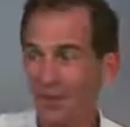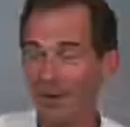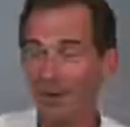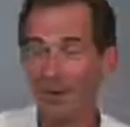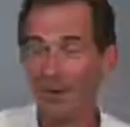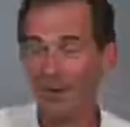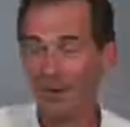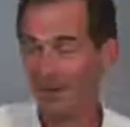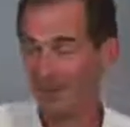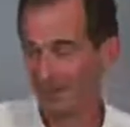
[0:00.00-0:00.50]

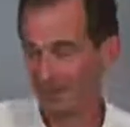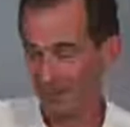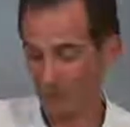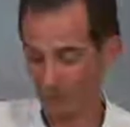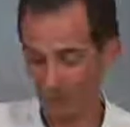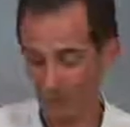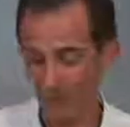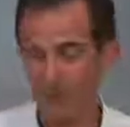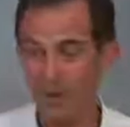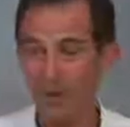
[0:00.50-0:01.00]
are
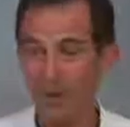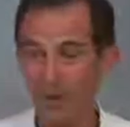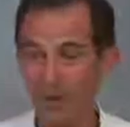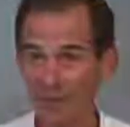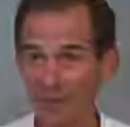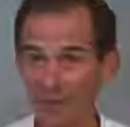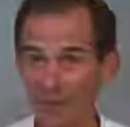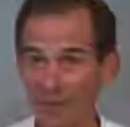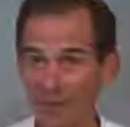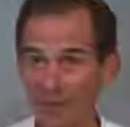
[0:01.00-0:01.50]

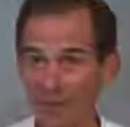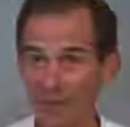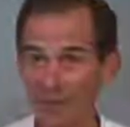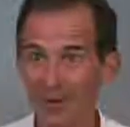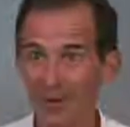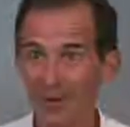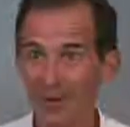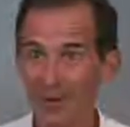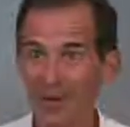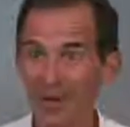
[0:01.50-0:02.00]
perceived
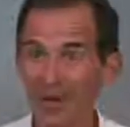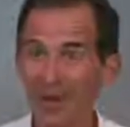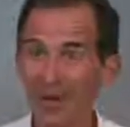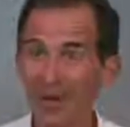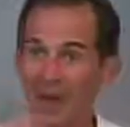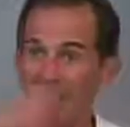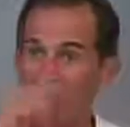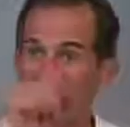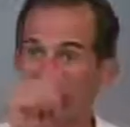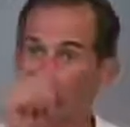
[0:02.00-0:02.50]

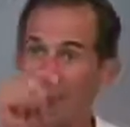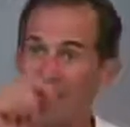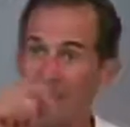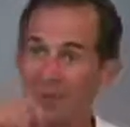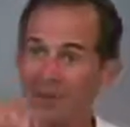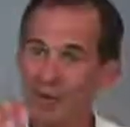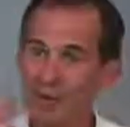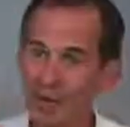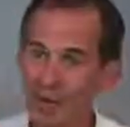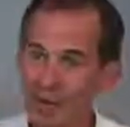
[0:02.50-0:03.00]
and
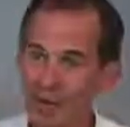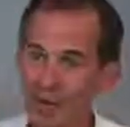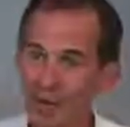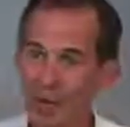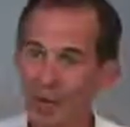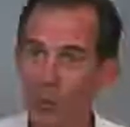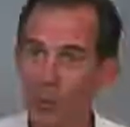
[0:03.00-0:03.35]
identify